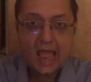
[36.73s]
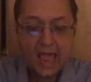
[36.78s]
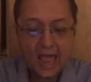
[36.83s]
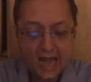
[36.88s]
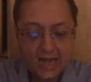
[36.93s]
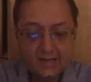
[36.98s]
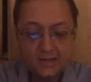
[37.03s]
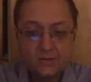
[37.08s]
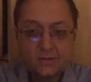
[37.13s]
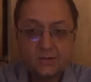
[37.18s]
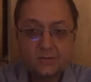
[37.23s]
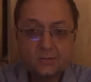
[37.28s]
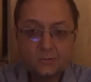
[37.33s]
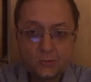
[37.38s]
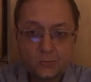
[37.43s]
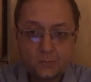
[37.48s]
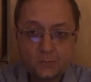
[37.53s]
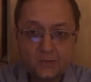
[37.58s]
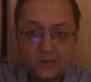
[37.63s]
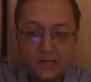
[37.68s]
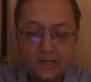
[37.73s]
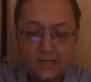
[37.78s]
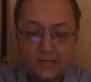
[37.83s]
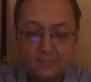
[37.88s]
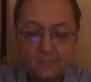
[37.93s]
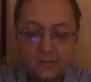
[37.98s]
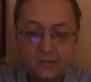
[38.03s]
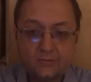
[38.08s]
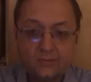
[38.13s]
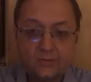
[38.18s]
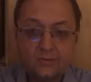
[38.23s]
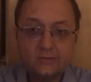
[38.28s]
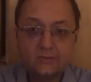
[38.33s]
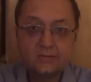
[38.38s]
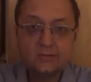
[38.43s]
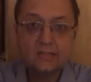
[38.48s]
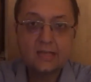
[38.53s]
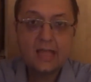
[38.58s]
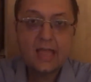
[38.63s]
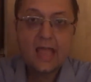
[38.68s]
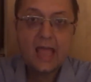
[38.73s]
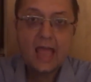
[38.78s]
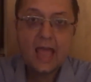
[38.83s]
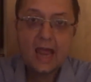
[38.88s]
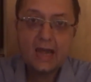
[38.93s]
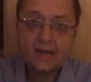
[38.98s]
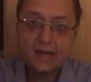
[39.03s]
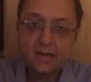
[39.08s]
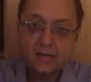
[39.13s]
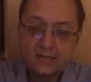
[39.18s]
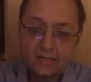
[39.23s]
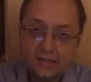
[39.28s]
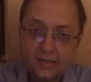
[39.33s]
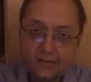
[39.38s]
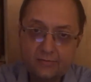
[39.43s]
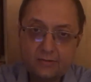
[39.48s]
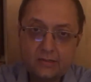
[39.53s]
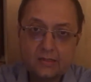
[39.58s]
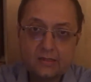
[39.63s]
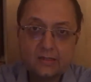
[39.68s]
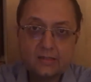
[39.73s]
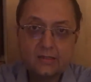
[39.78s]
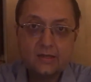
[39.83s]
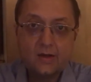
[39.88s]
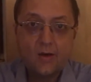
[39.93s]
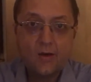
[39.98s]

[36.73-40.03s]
and on a group training basis and are delivered